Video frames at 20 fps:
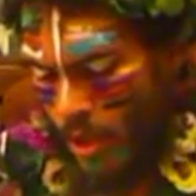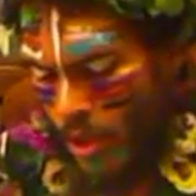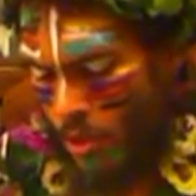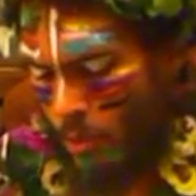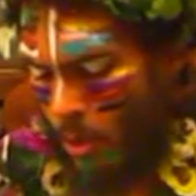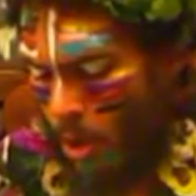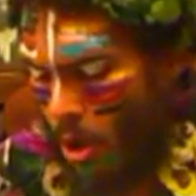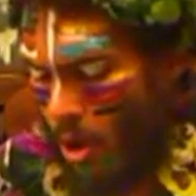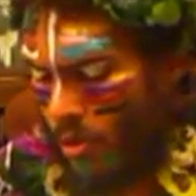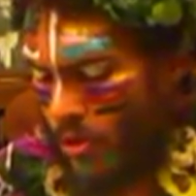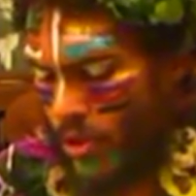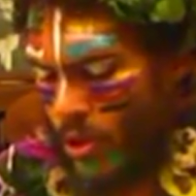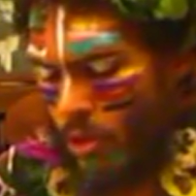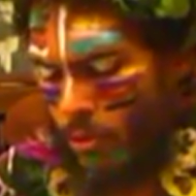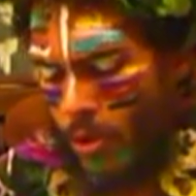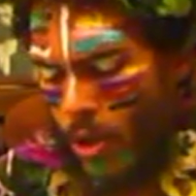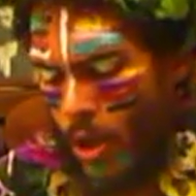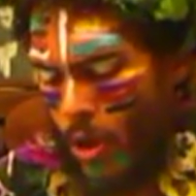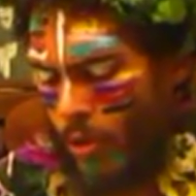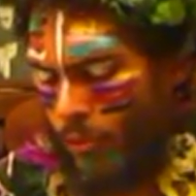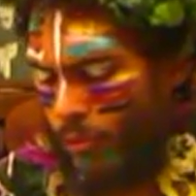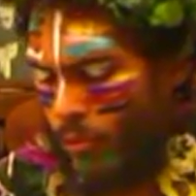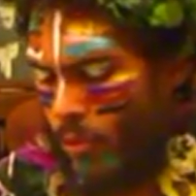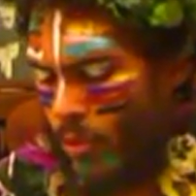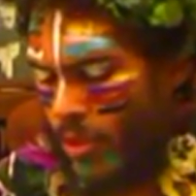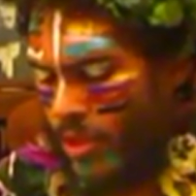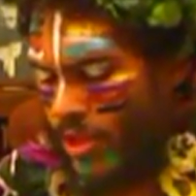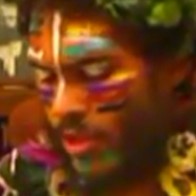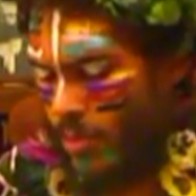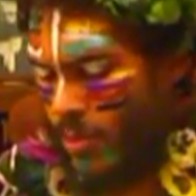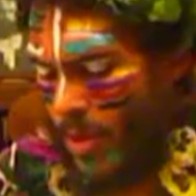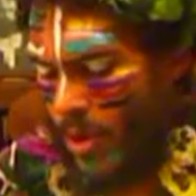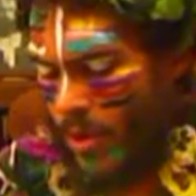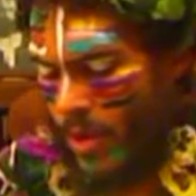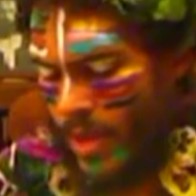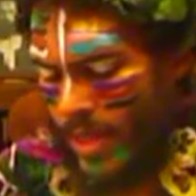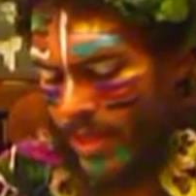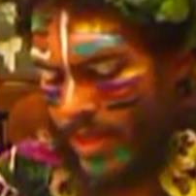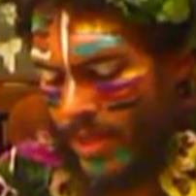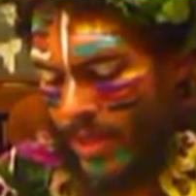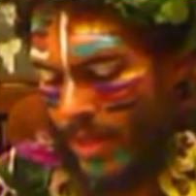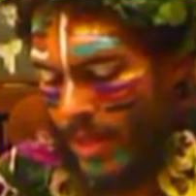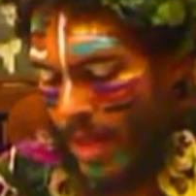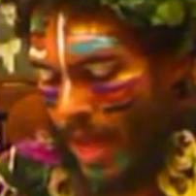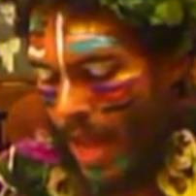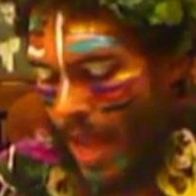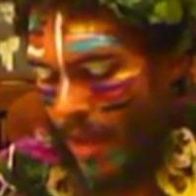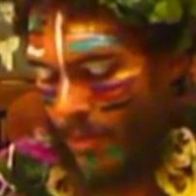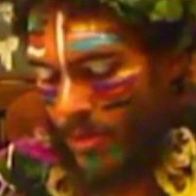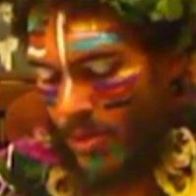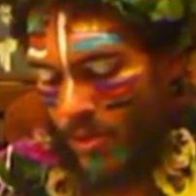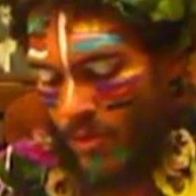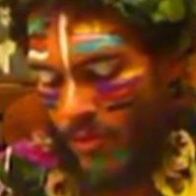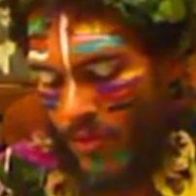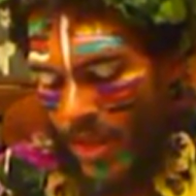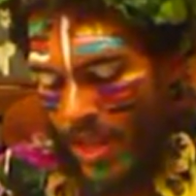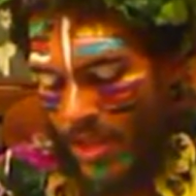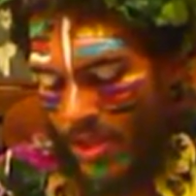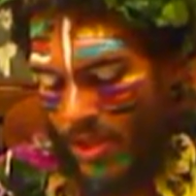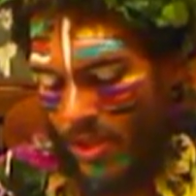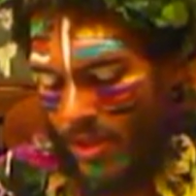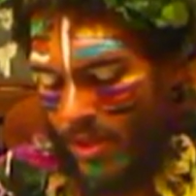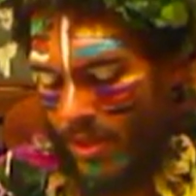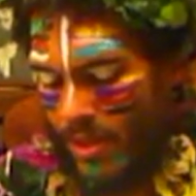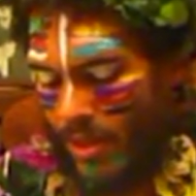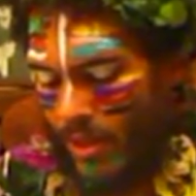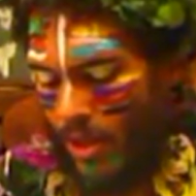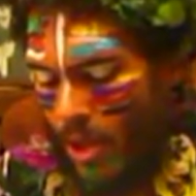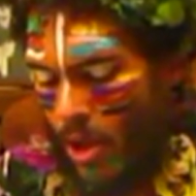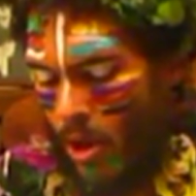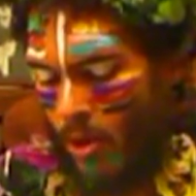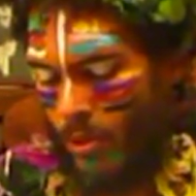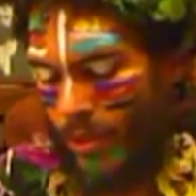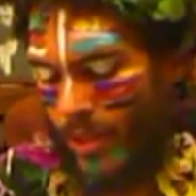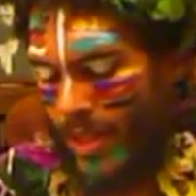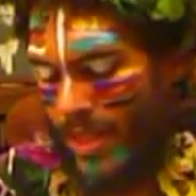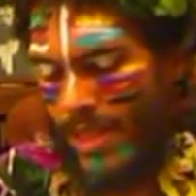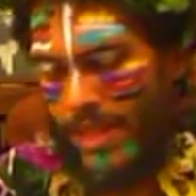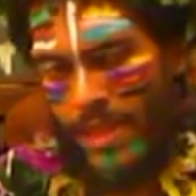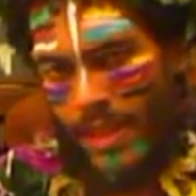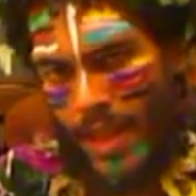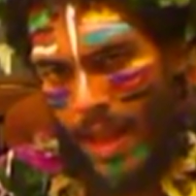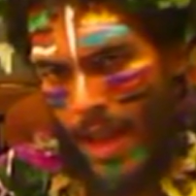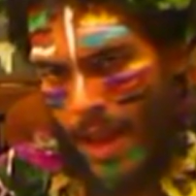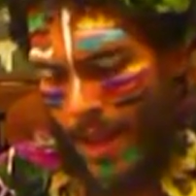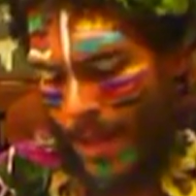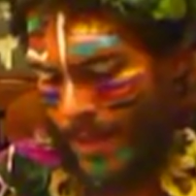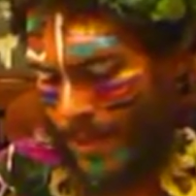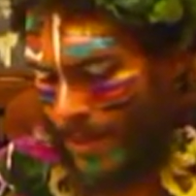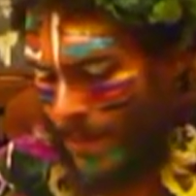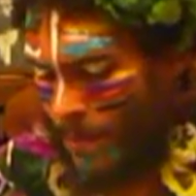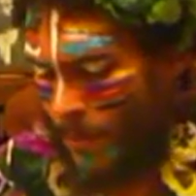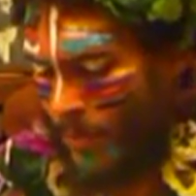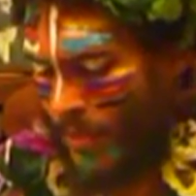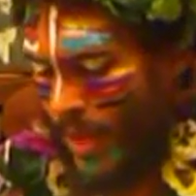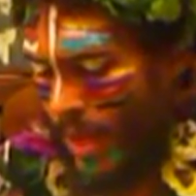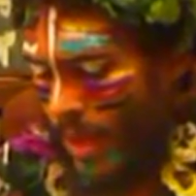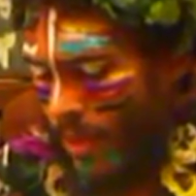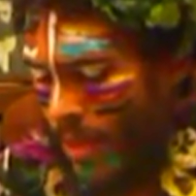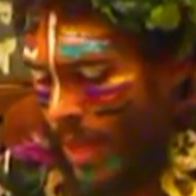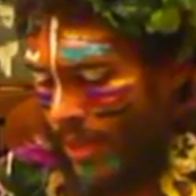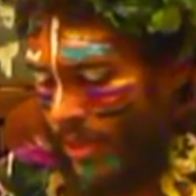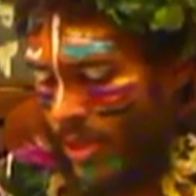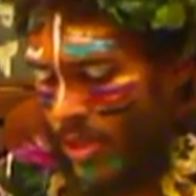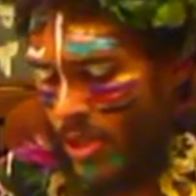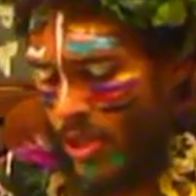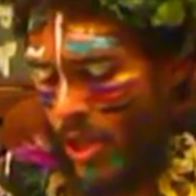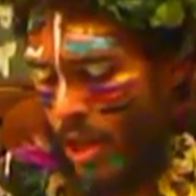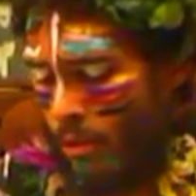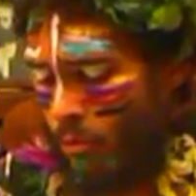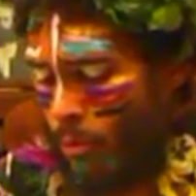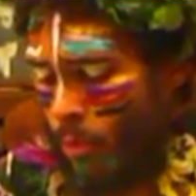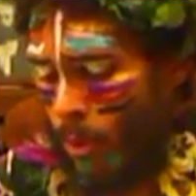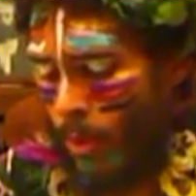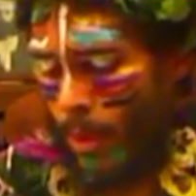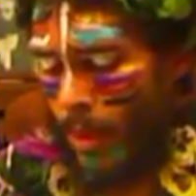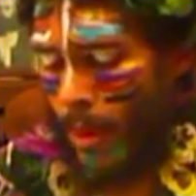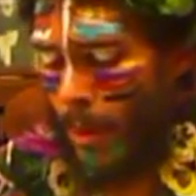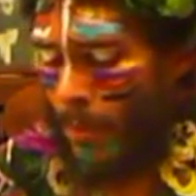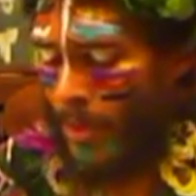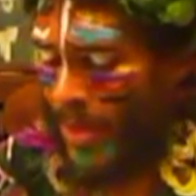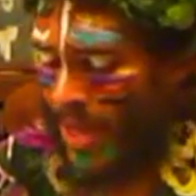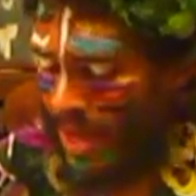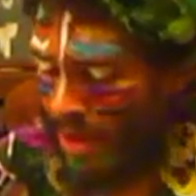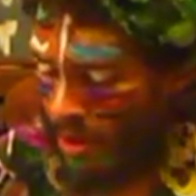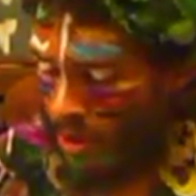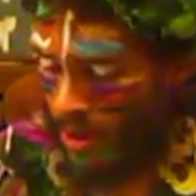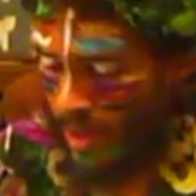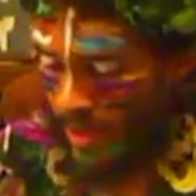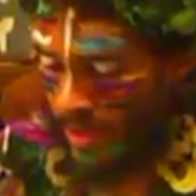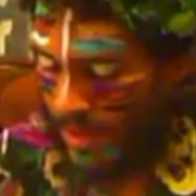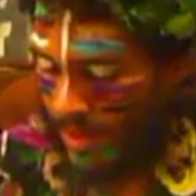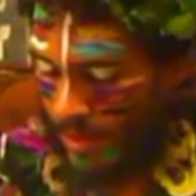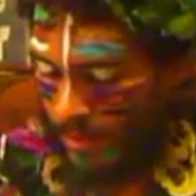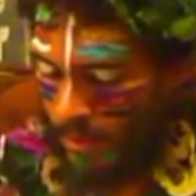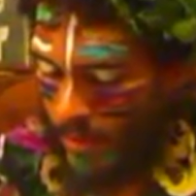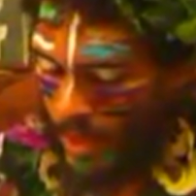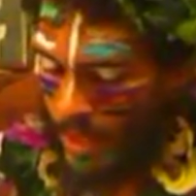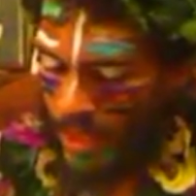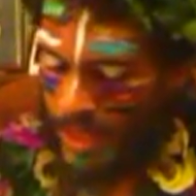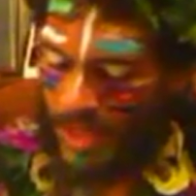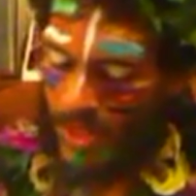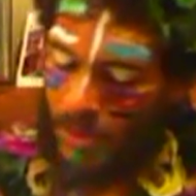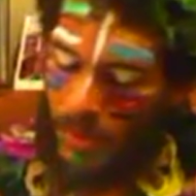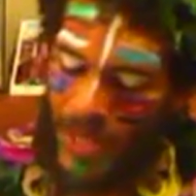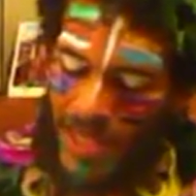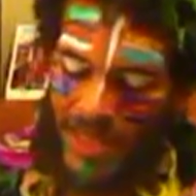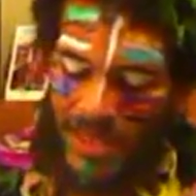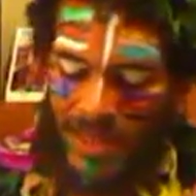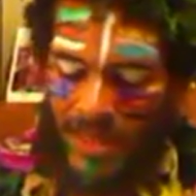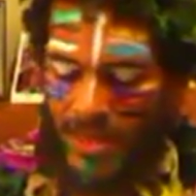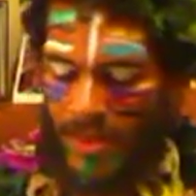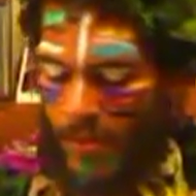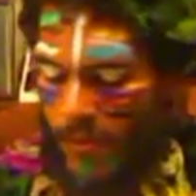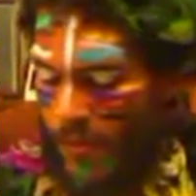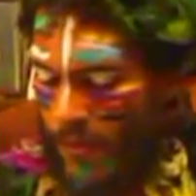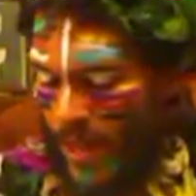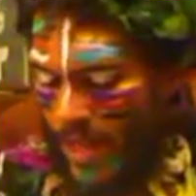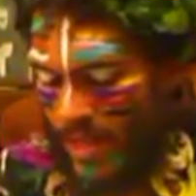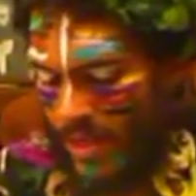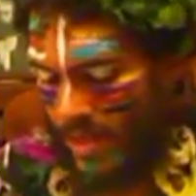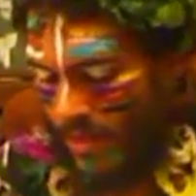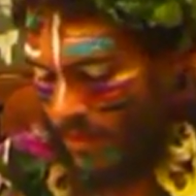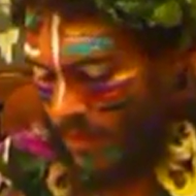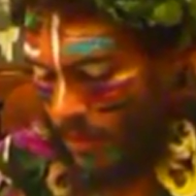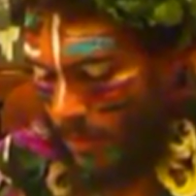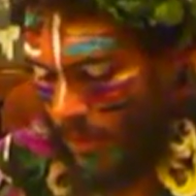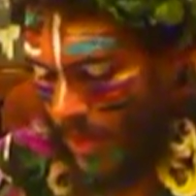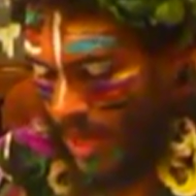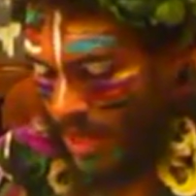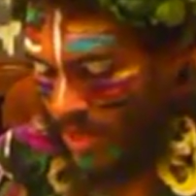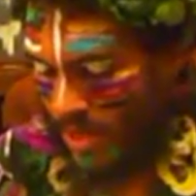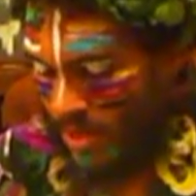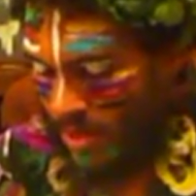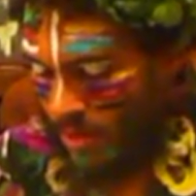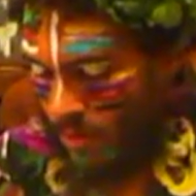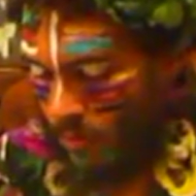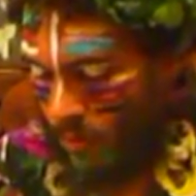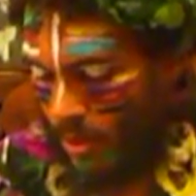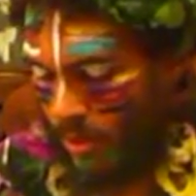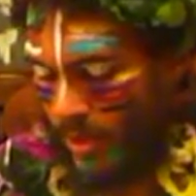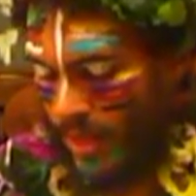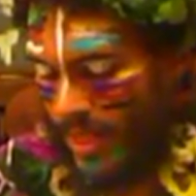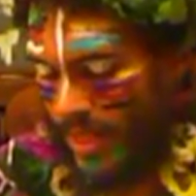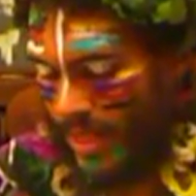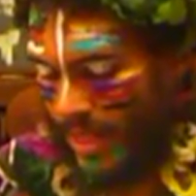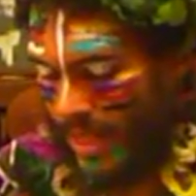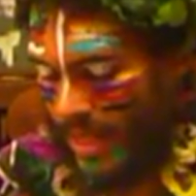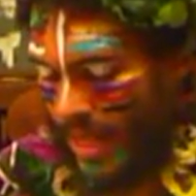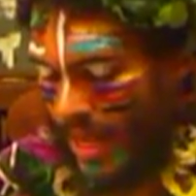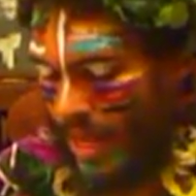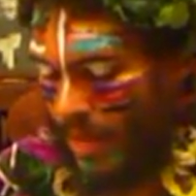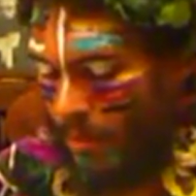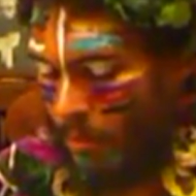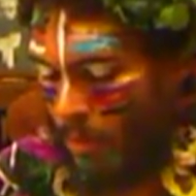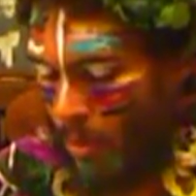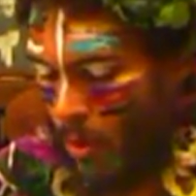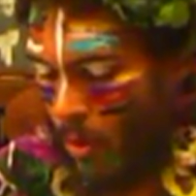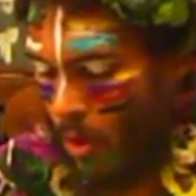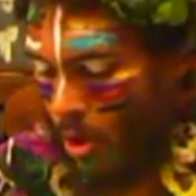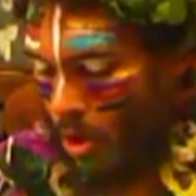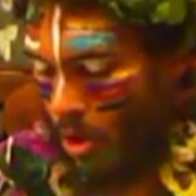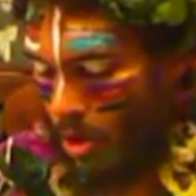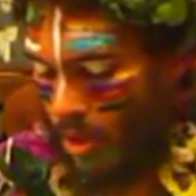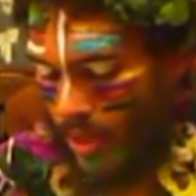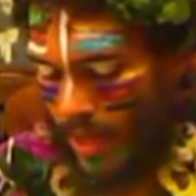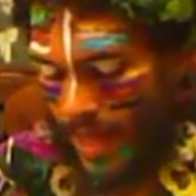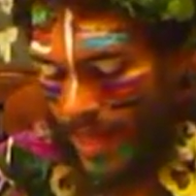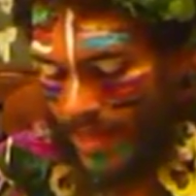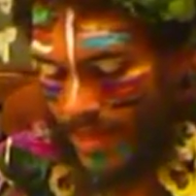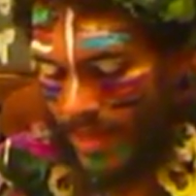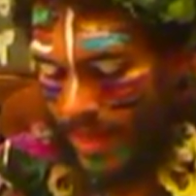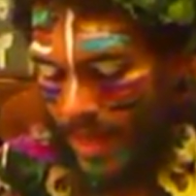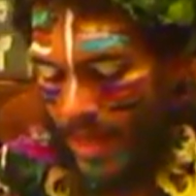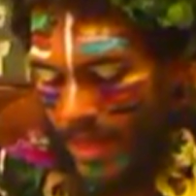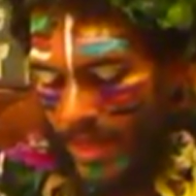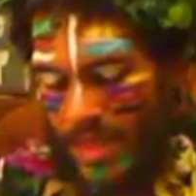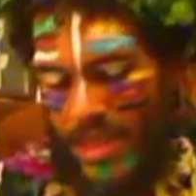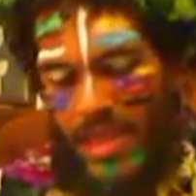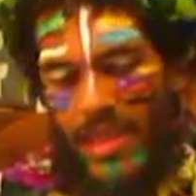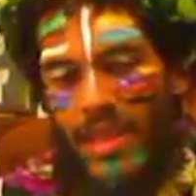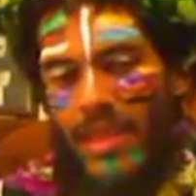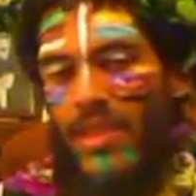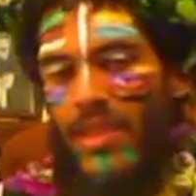You will also learn through experience and observations along these lines that the general appearance, especially the face of the patient, will indicate more or less the